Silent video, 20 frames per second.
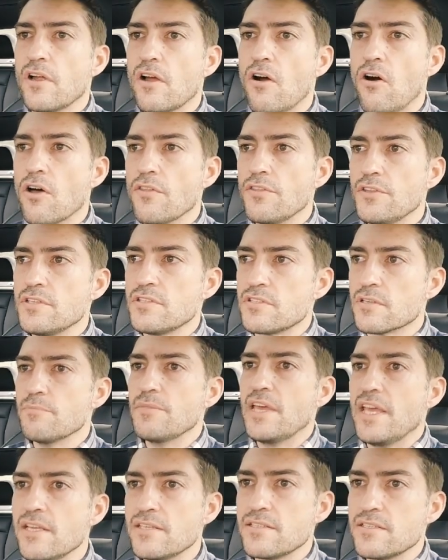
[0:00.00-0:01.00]
All these
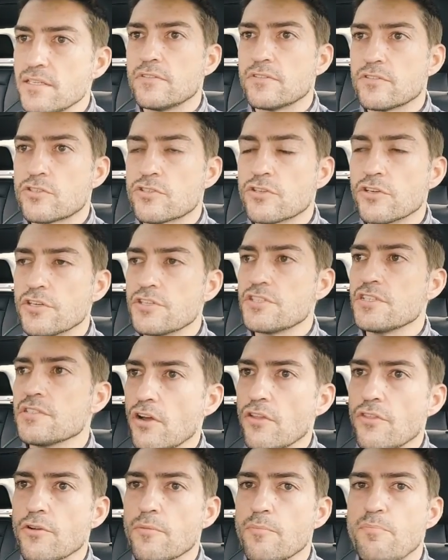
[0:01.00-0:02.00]
amazing
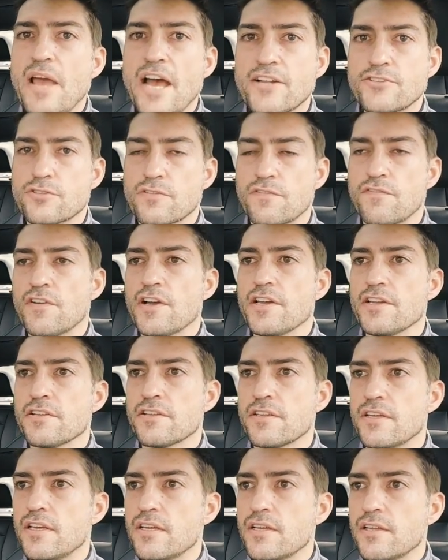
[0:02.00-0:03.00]
surgeons, they're petrified.
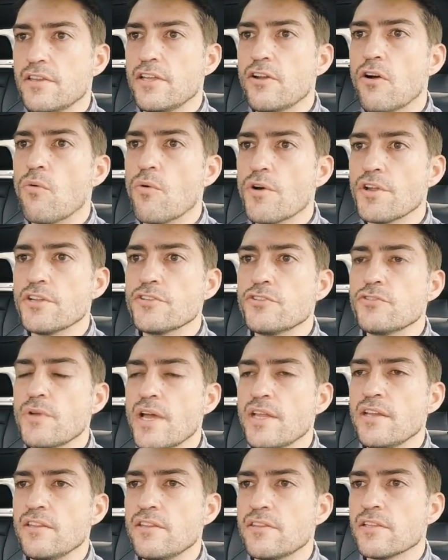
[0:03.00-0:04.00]
They don't want to do
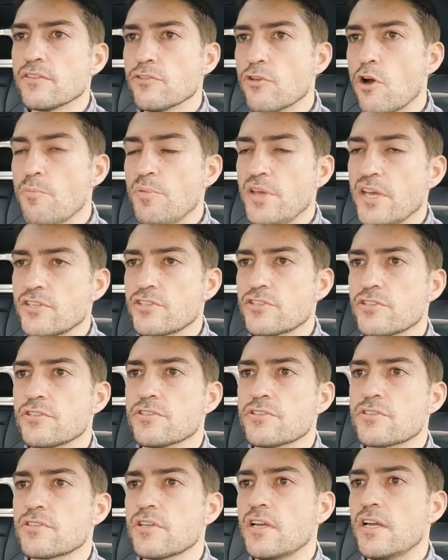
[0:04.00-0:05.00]
anything. No
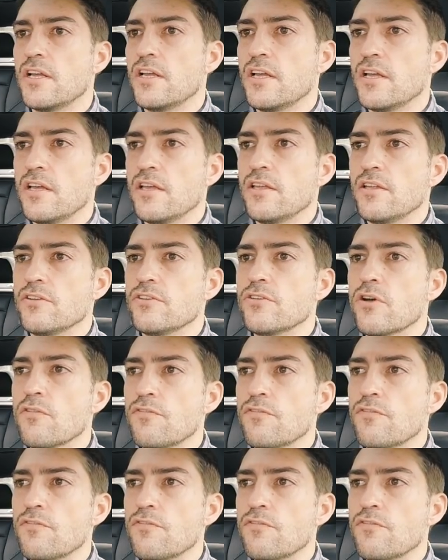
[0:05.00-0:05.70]
pictures, no